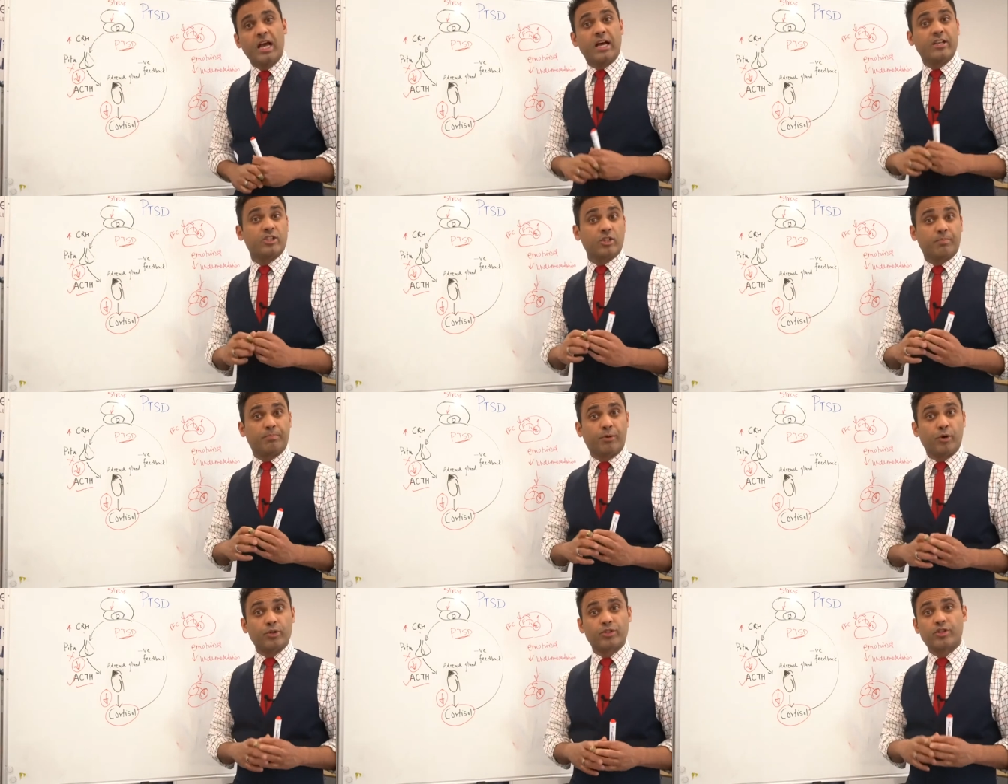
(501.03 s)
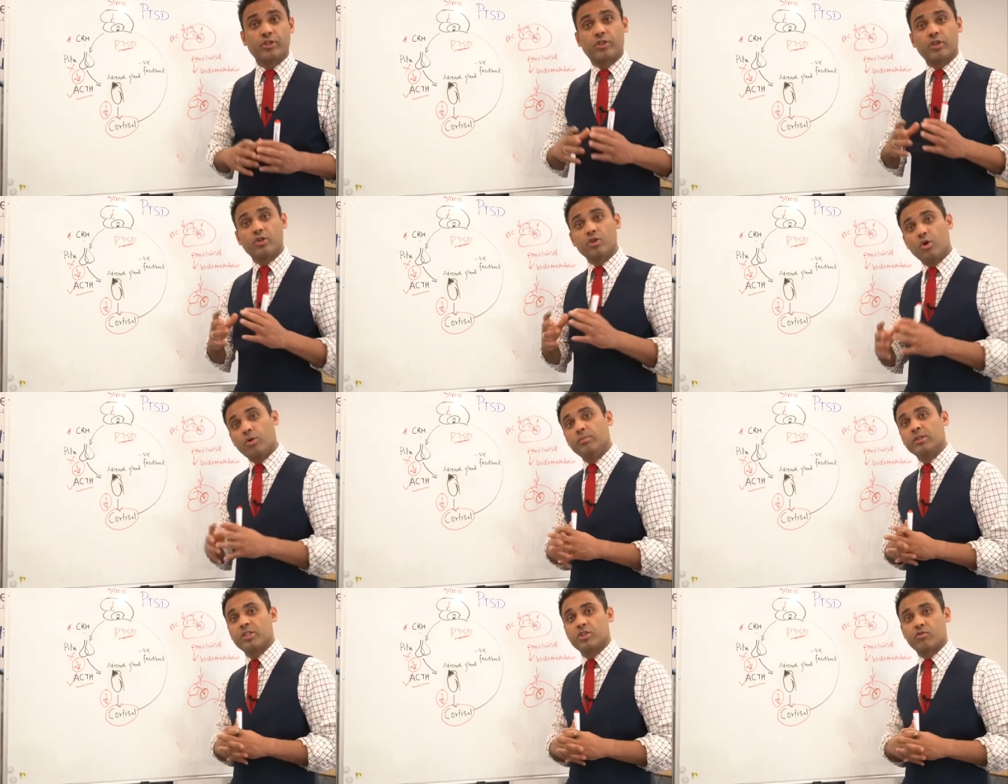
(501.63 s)
as opposed to the
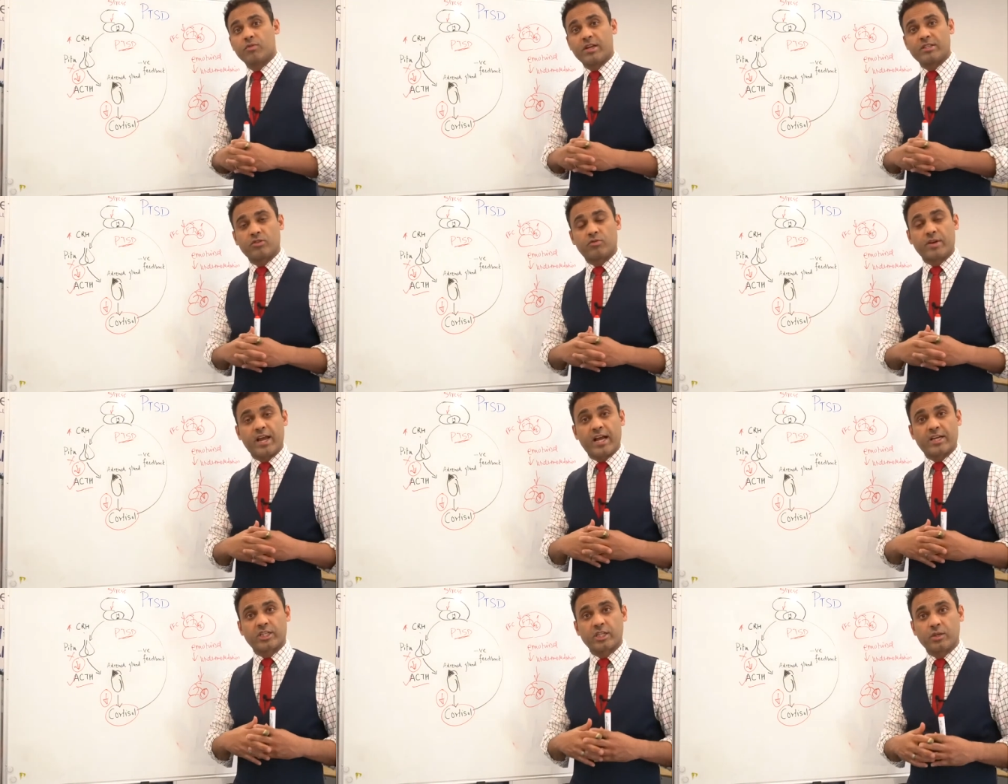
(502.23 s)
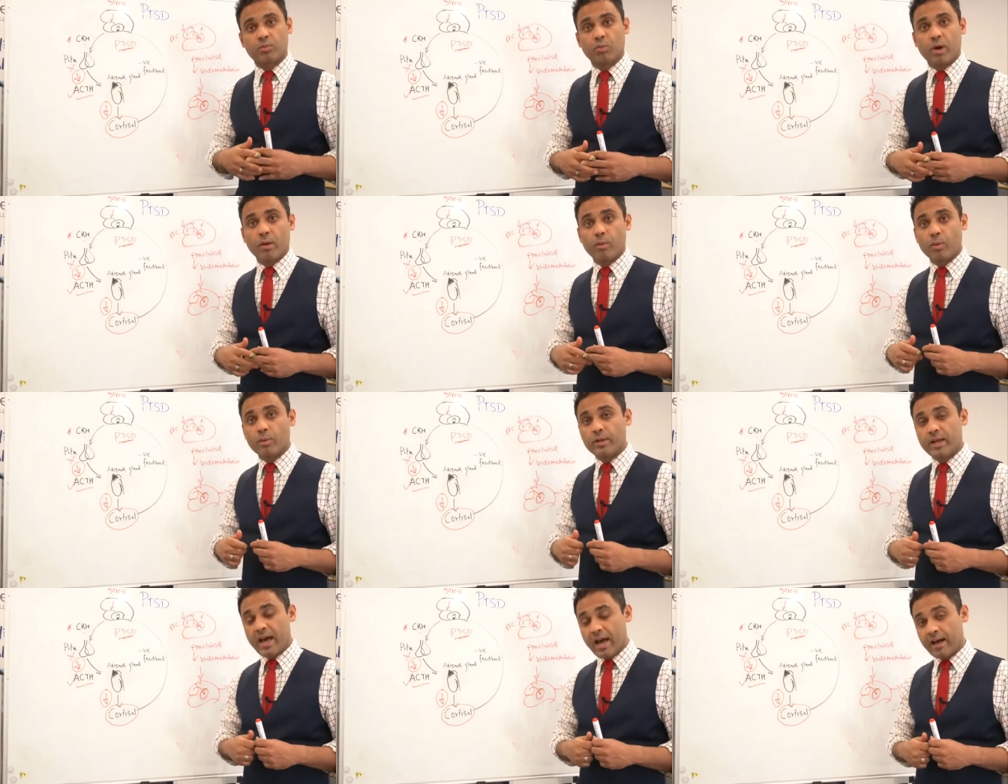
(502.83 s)
normal stress reaction where we
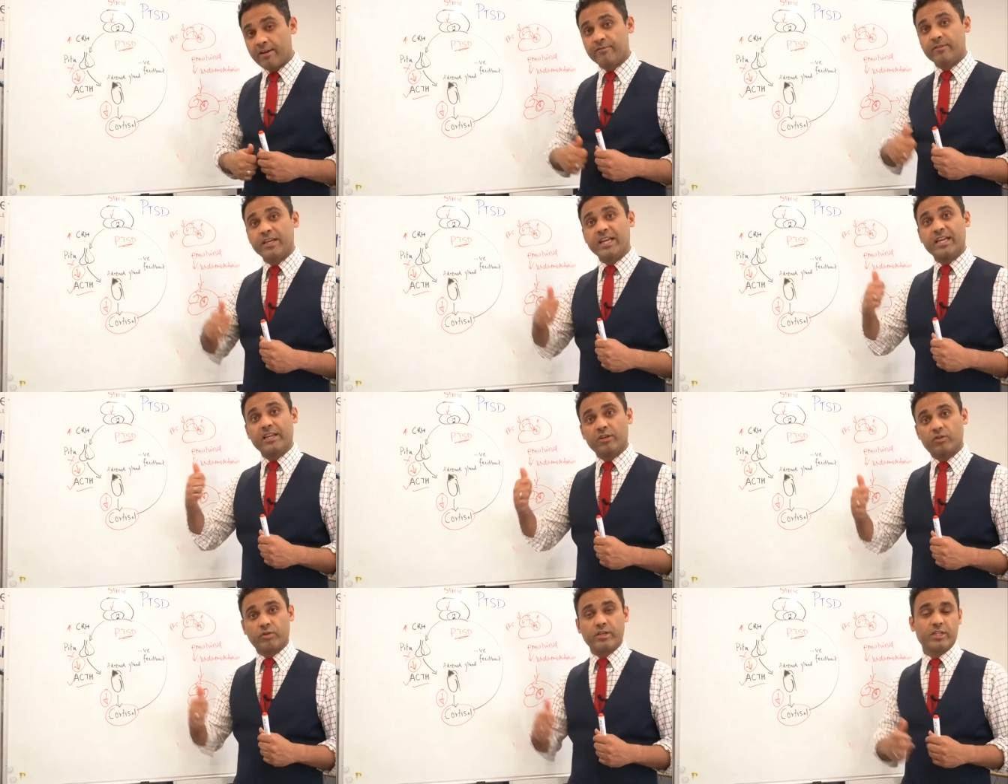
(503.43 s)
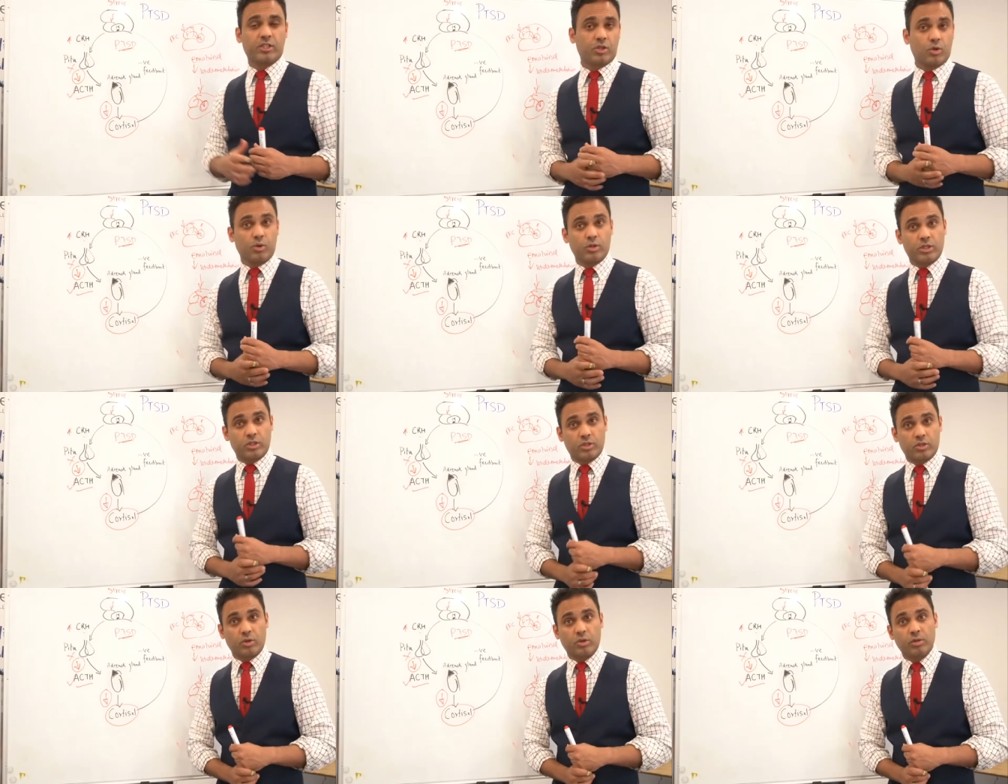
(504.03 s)
would have increased
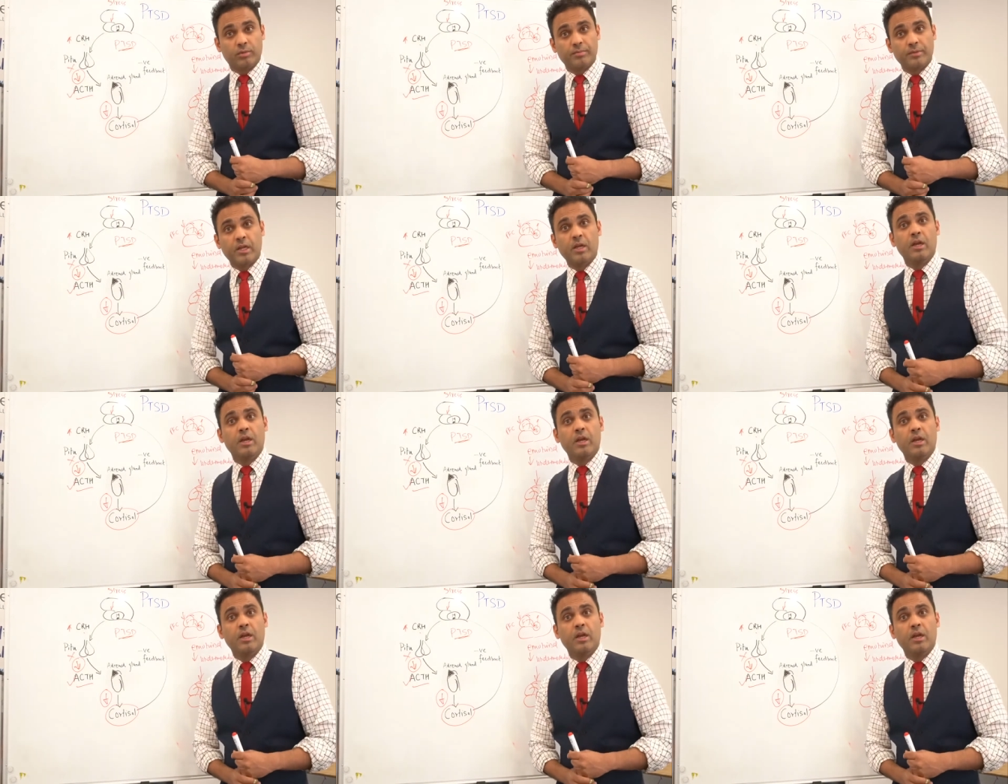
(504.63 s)
cortisol.